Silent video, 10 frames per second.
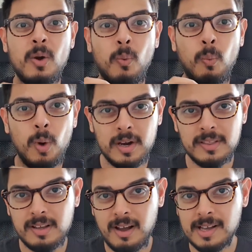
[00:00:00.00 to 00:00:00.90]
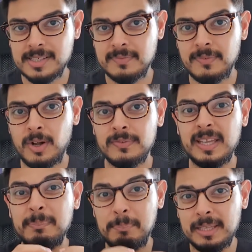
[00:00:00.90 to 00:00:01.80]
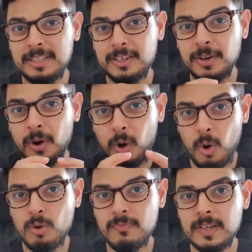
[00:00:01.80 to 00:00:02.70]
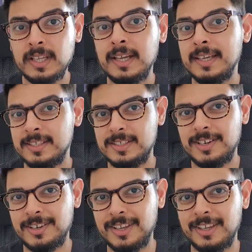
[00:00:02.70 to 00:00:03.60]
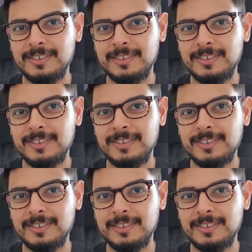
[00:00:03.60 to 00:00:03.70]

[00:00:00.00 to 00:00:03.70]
What are the costs involved in building your own villa in Turkey?